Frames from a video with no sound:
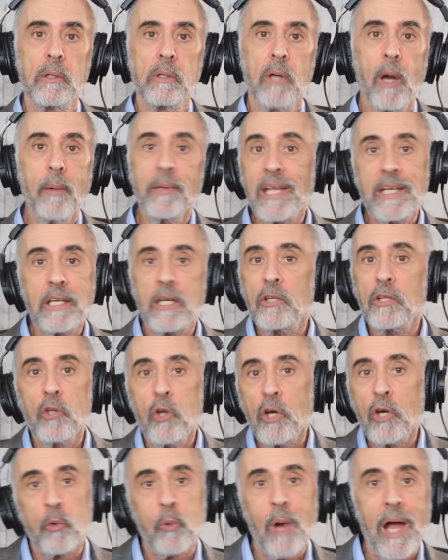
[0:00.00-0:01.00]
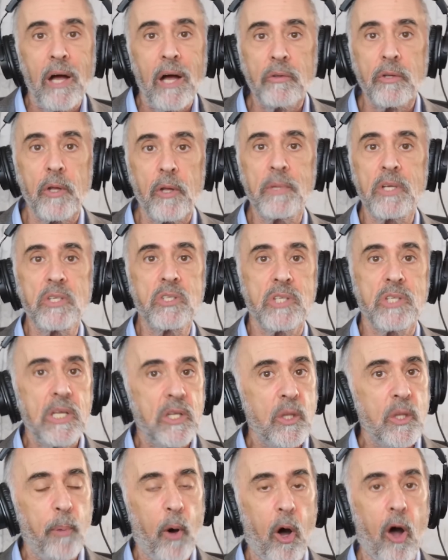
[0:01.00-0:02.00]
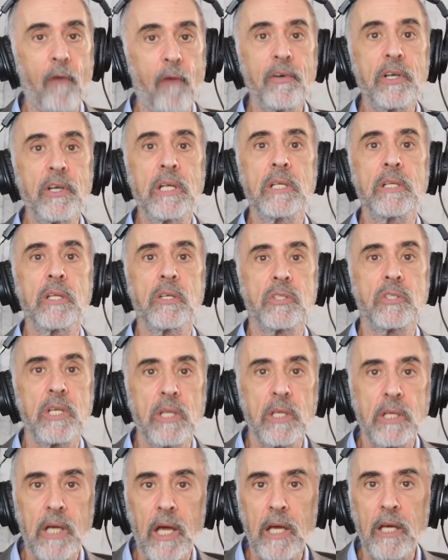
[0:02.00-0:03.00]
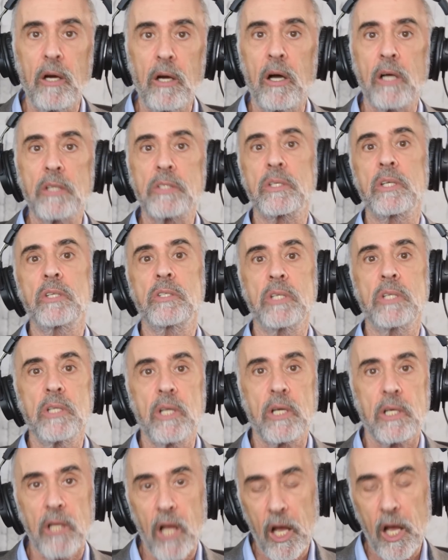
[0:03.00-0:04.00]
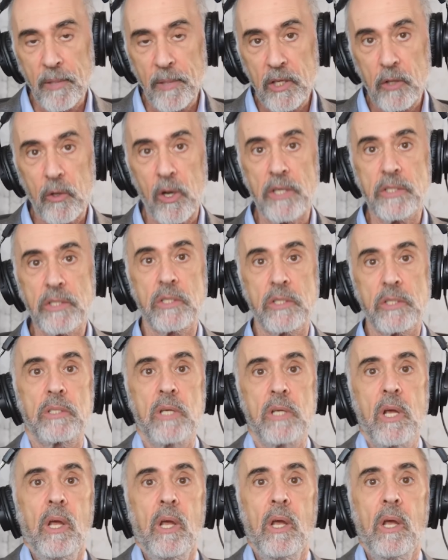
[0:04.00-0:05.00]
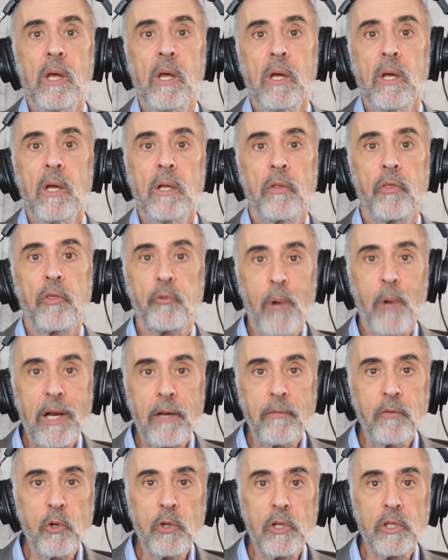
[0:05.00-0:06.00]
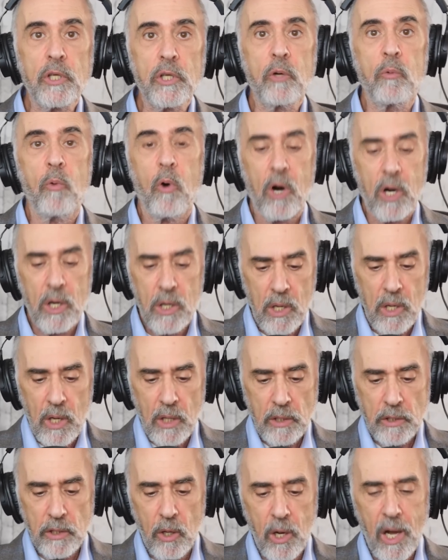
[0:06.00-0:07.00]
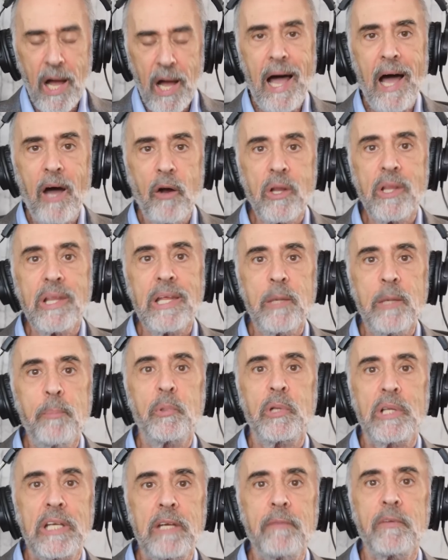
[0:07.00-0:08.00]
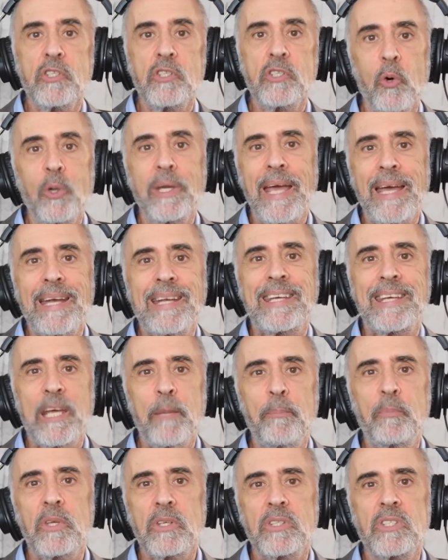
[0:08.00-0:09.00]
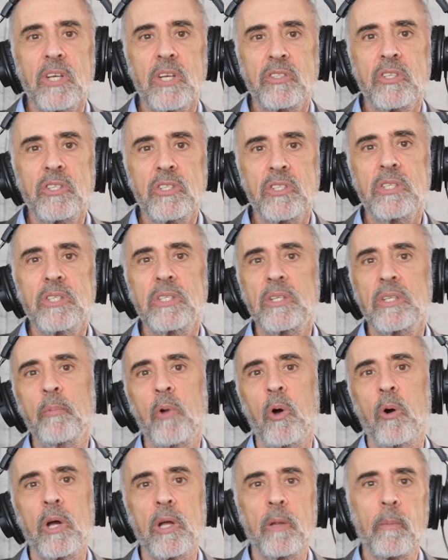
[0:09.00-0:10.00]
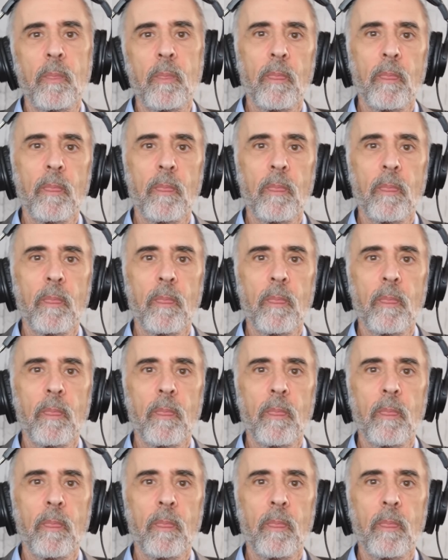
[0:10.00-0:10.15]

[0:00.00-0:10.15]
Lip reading: I mean, they can look around them. They see the poverty, they see the chaos, they see the climate crisis, threat of nuclear war. You know, how do they believe it's okay to keep such a system going?